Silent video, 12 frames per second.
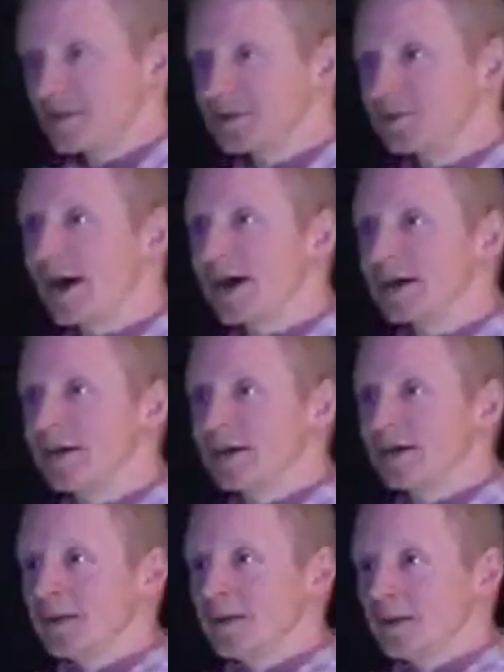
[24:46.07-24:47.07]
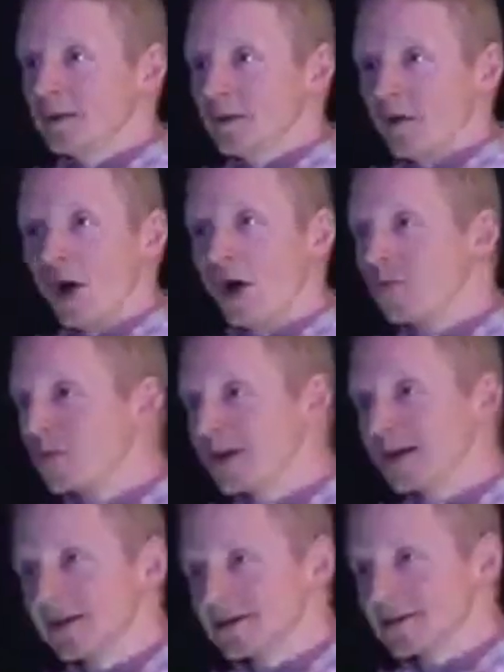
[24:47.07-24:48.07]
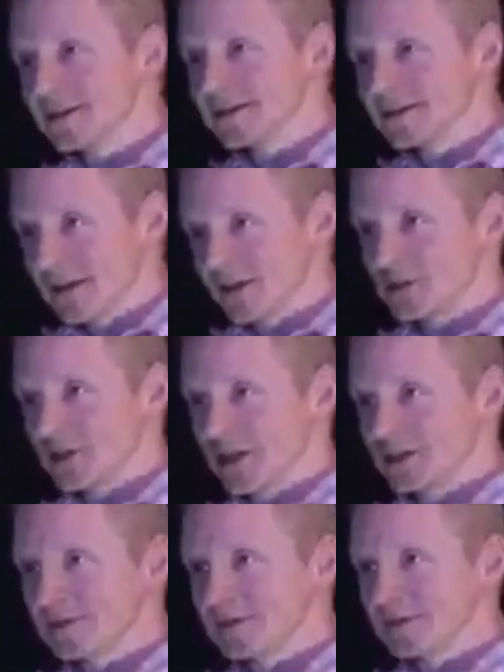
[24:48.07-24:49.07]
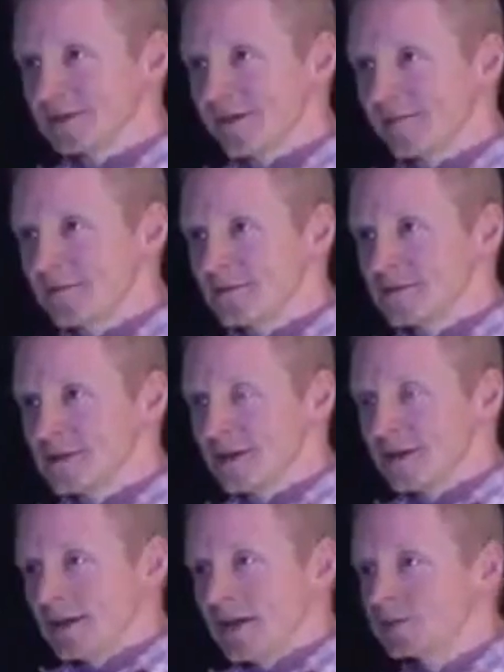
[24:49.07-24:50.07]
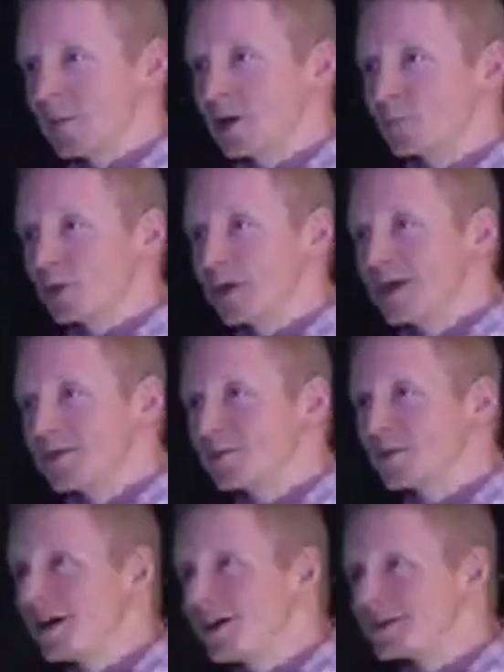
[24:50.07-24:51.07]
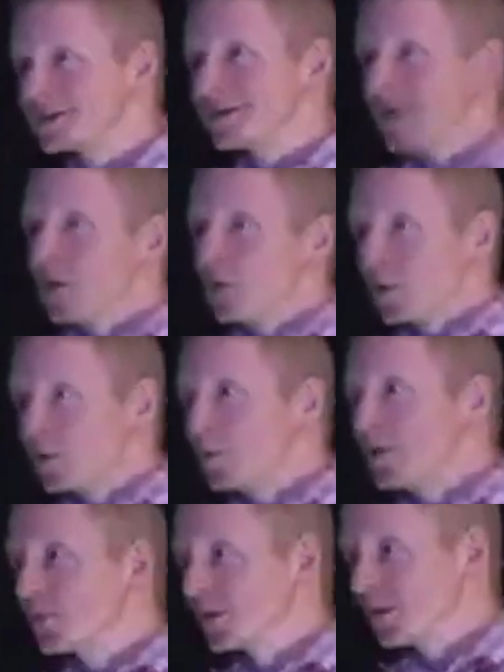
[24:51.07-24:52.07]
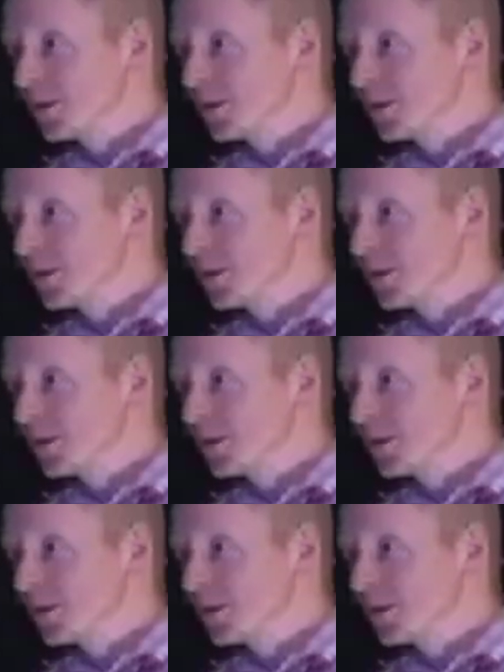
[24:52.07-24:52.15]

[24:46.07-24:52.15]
is by offering us a second chance. Is by praying for us when we were